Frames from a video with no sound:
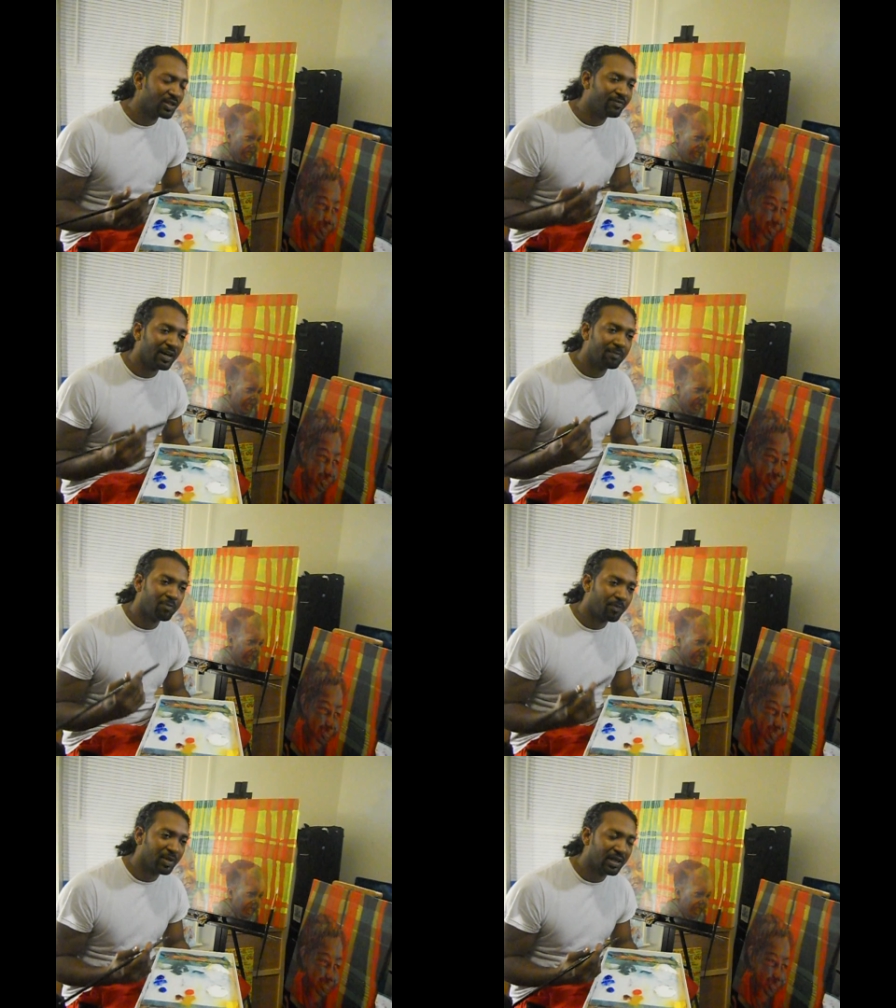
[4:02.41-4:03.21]
very
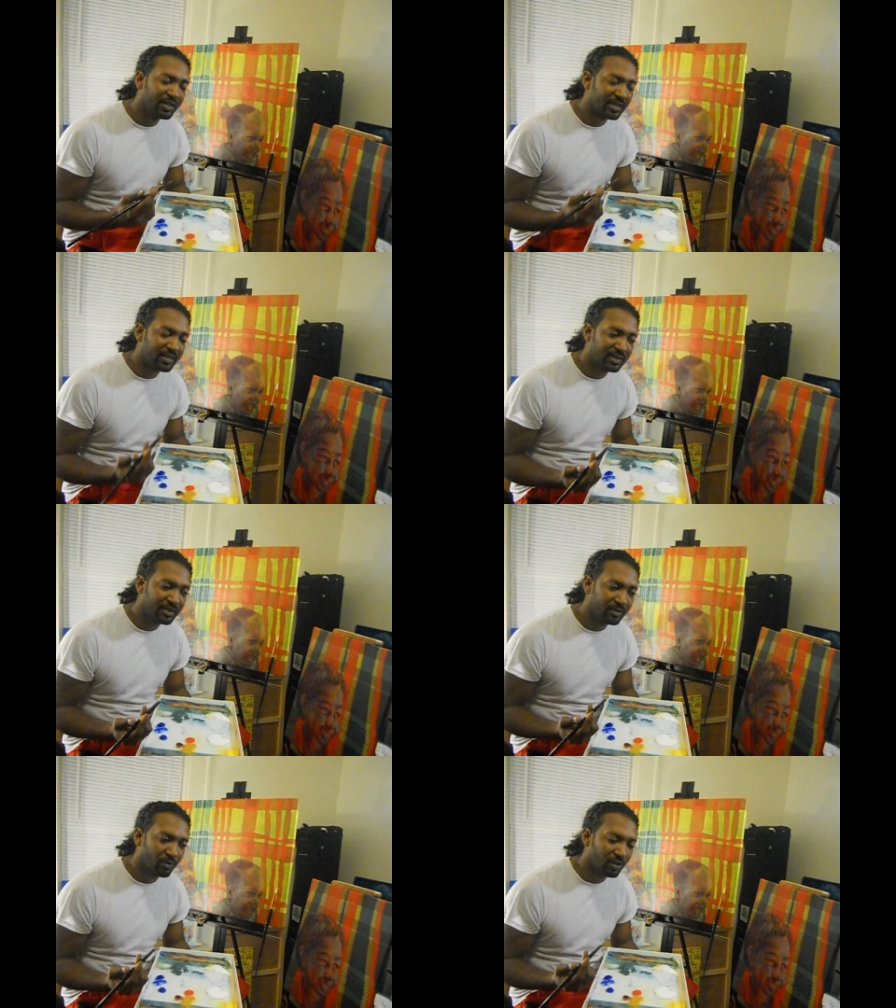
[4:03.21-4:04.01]
popular
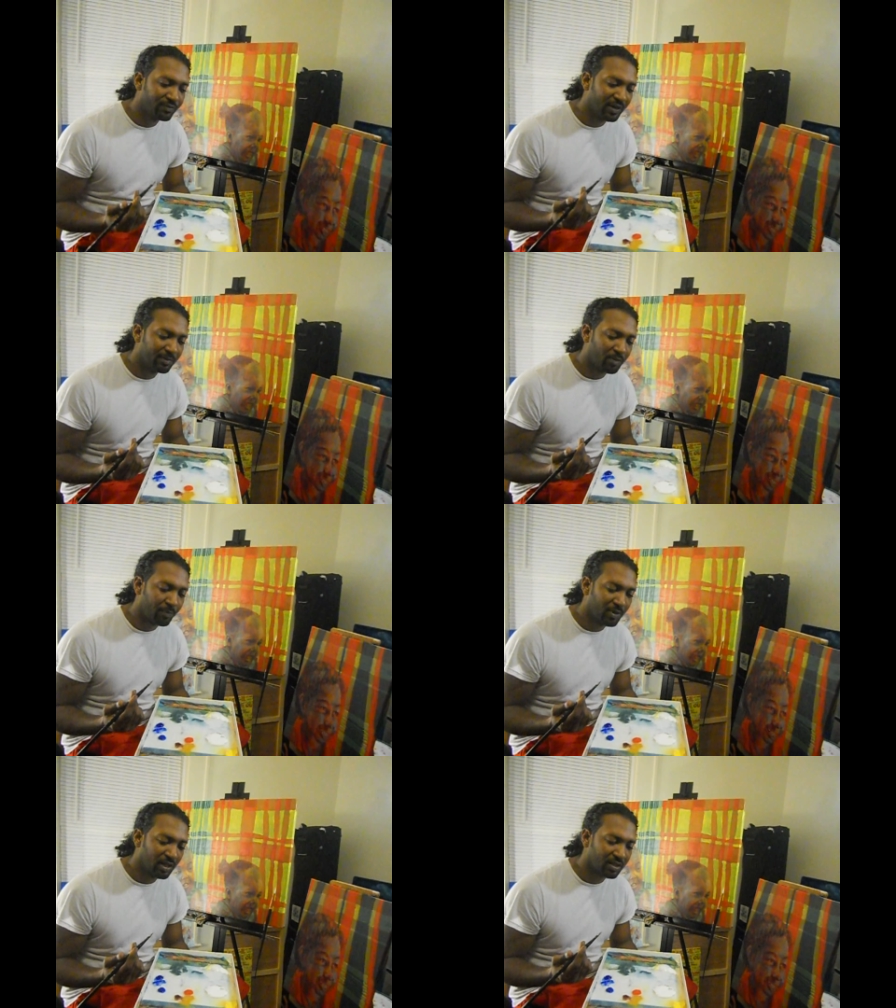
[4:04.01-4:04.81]
was very
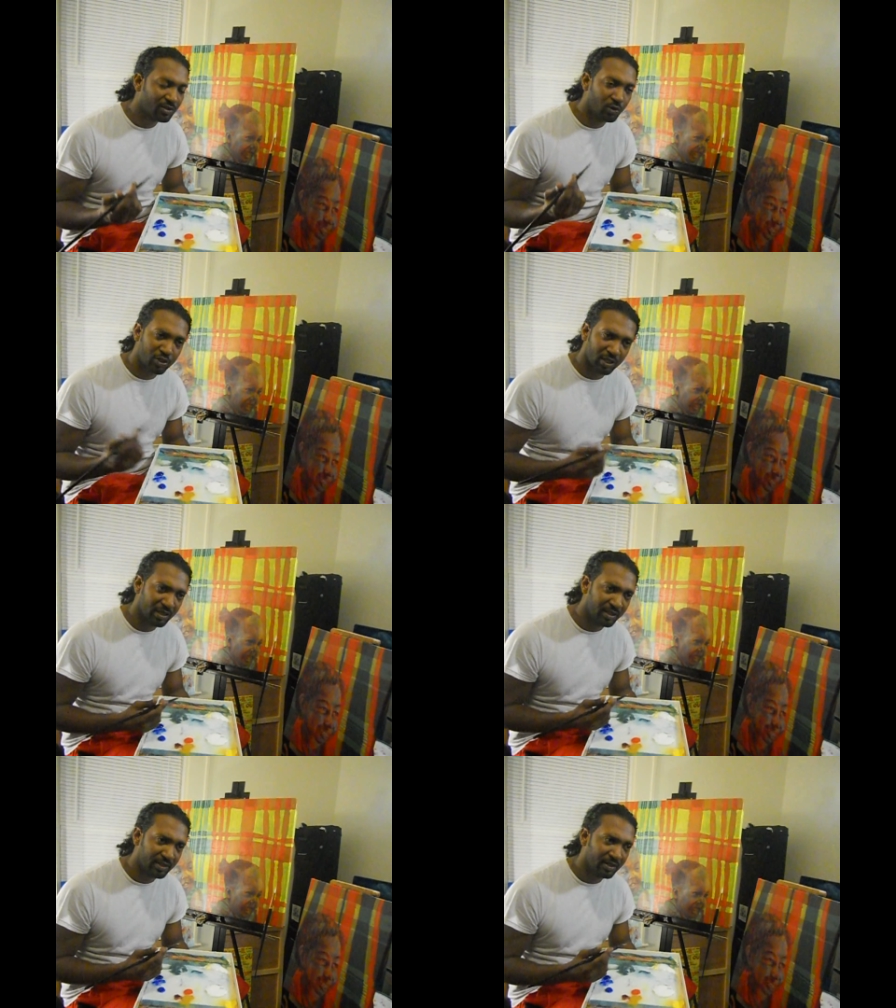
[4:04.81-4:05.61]
popular socially